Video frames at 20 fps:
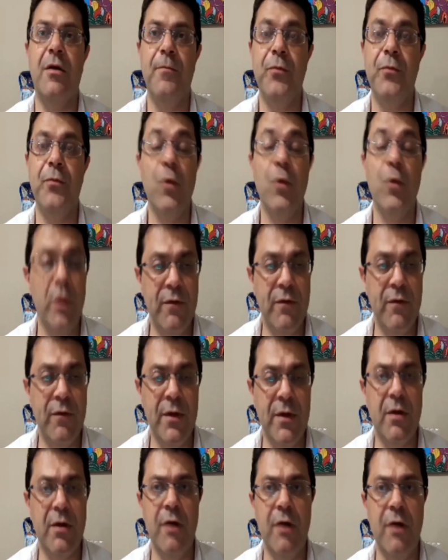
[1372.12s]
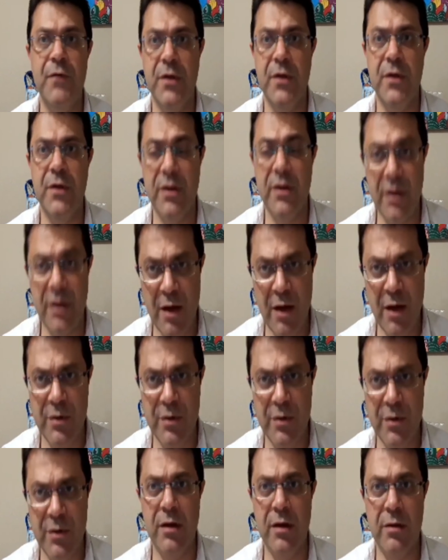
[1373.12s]
We feel confident in our
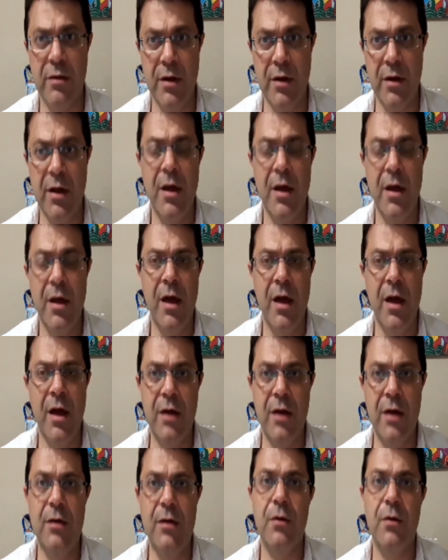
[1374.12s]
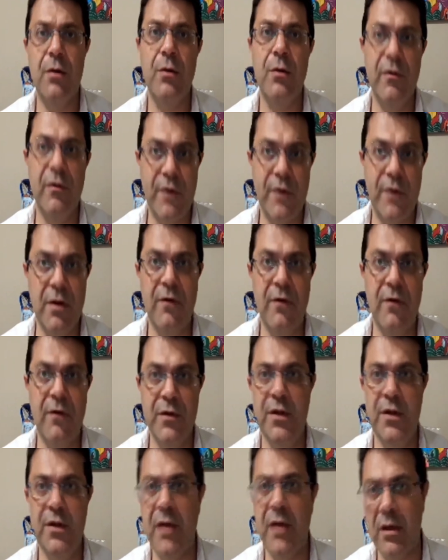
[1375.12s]
territory and we feel confident
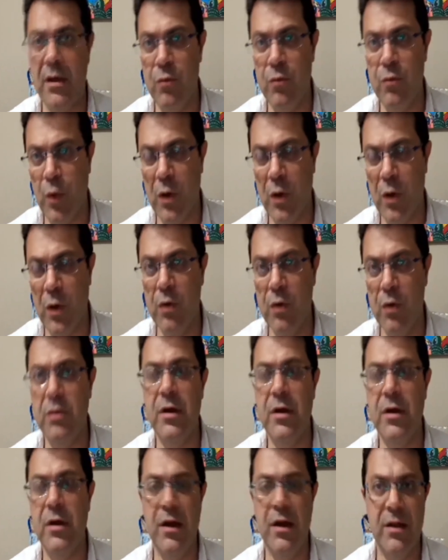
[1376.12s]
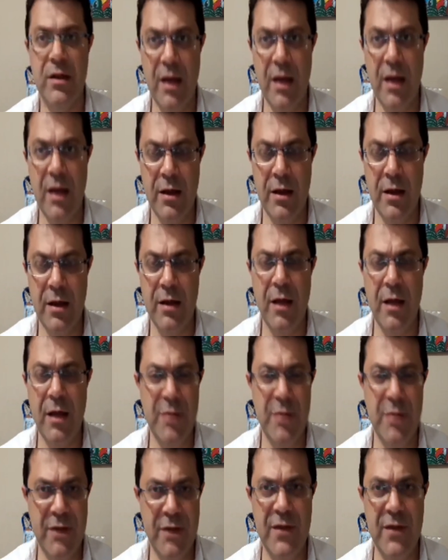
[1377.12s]
that we could retaliate. I believe
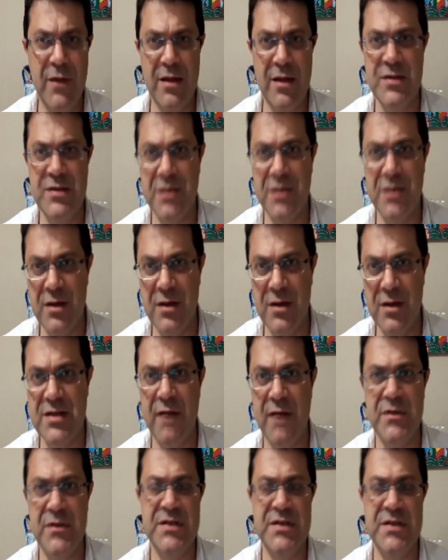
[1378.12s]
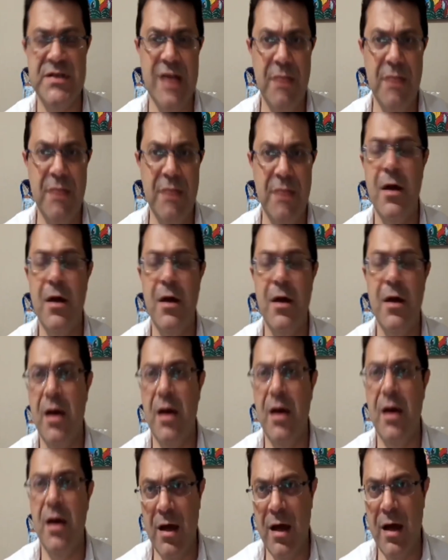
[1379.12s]
that the Syrians have the same
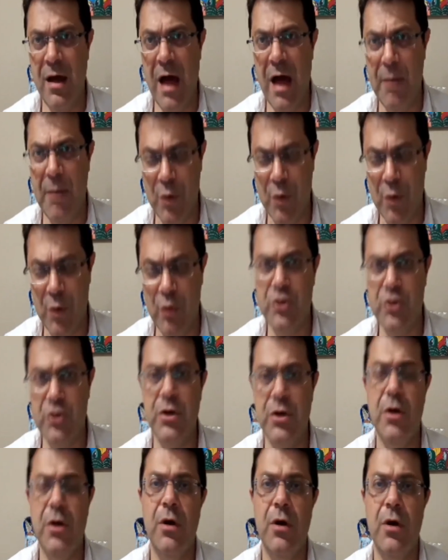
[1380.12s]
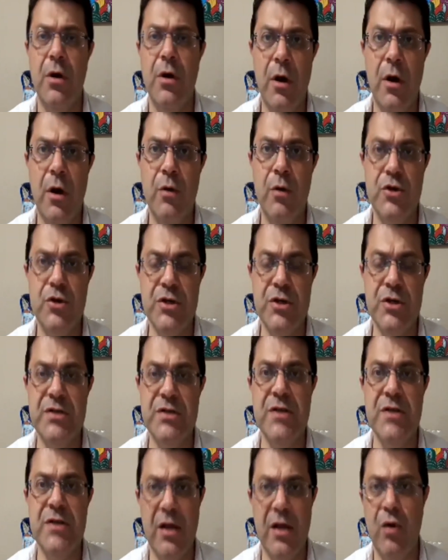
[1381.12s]
approach, which is
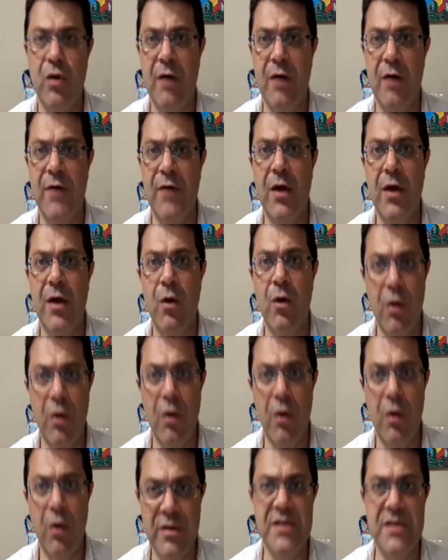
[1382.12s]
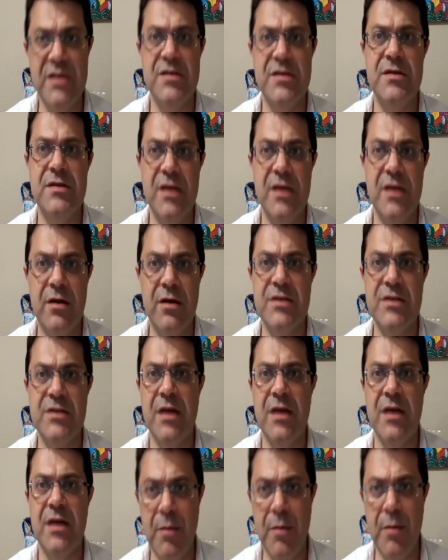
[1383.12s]
not to unveil all the secrets and
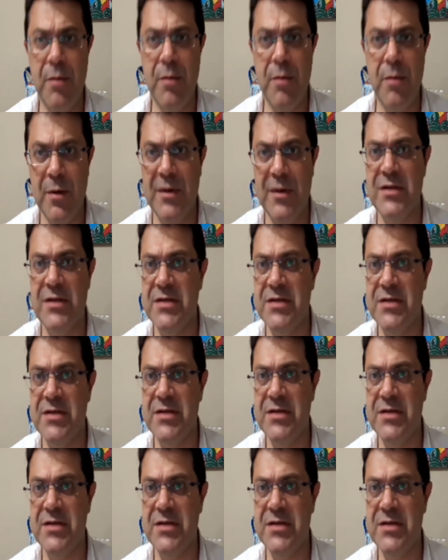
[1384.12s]
capabilities that